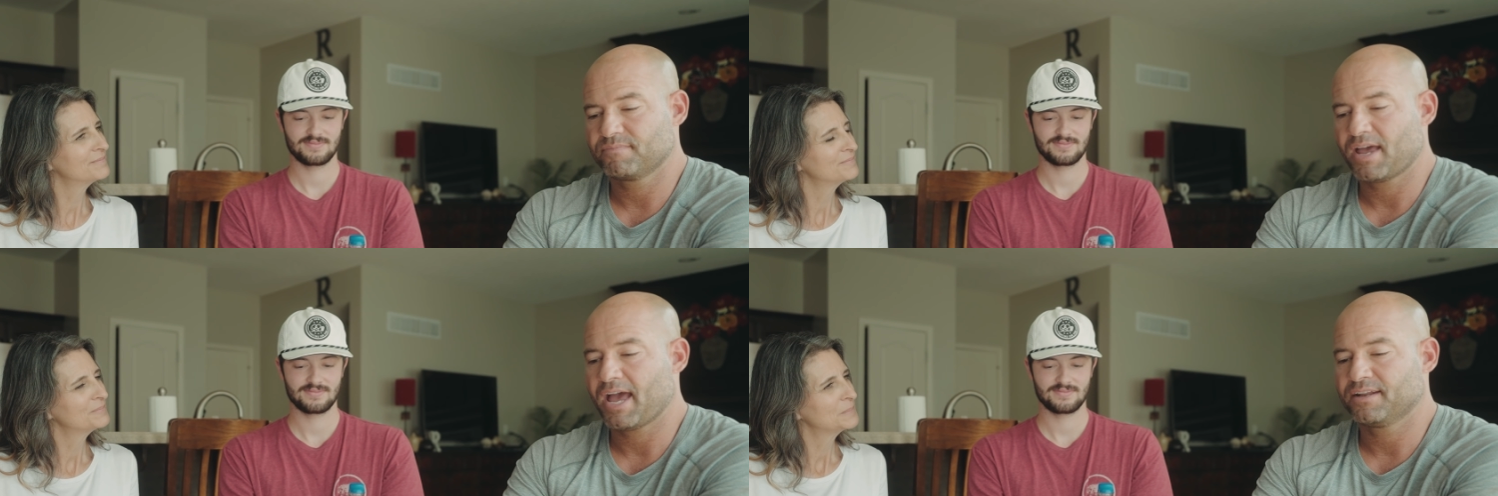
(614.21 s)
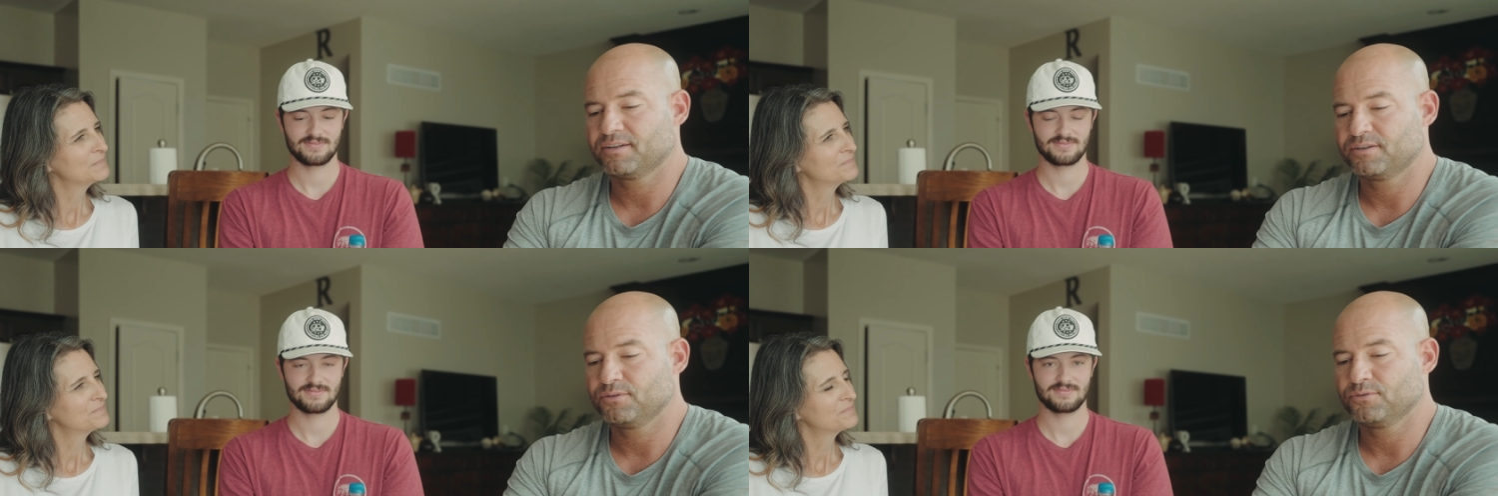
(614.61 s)
Speaker 1: had
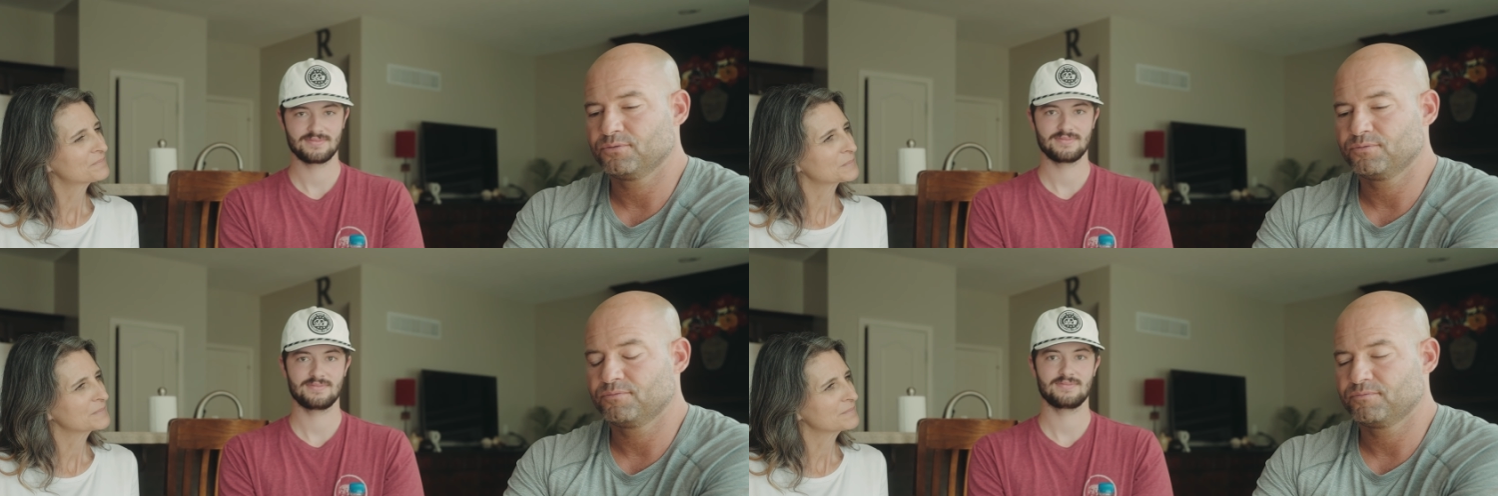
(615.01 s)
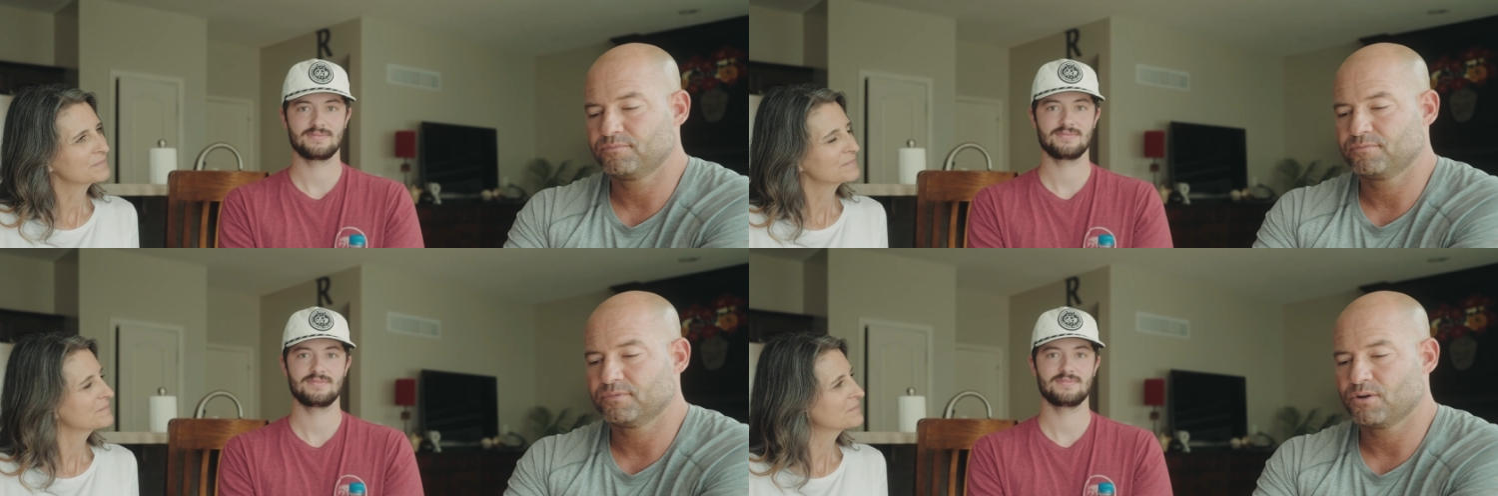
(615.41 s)
to do
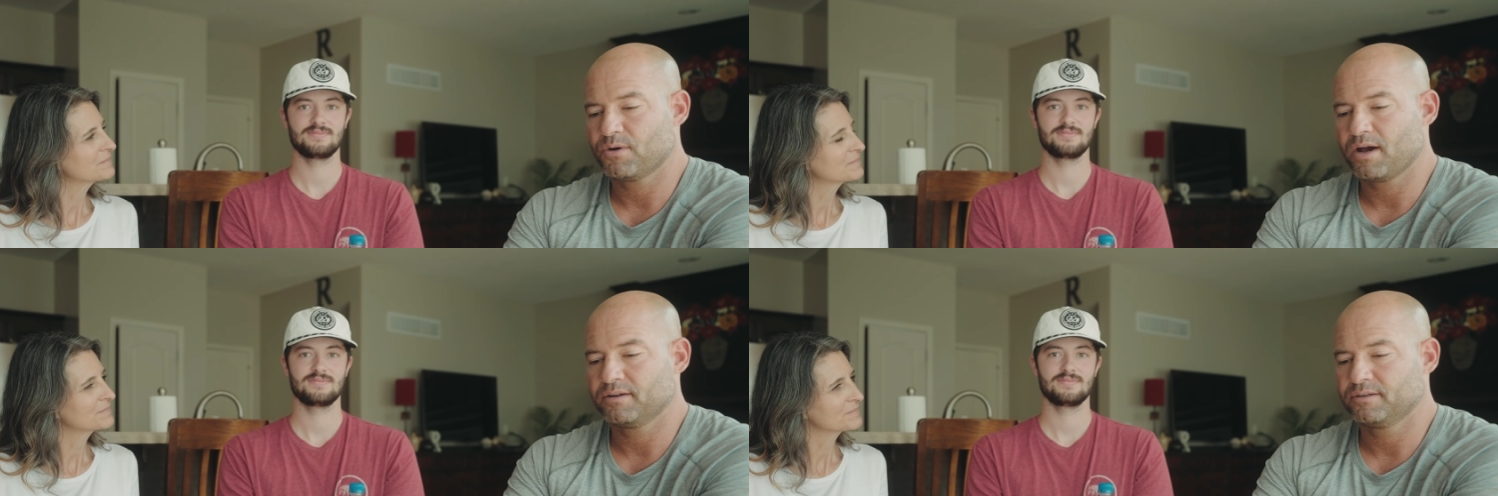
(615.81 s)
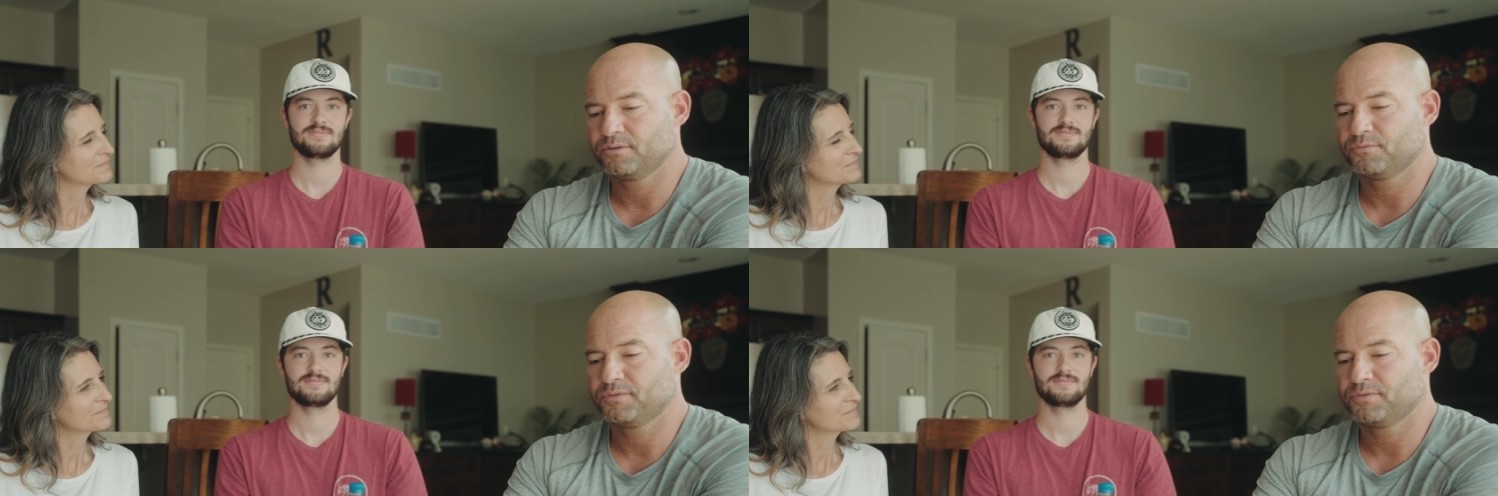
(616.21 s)
go out and do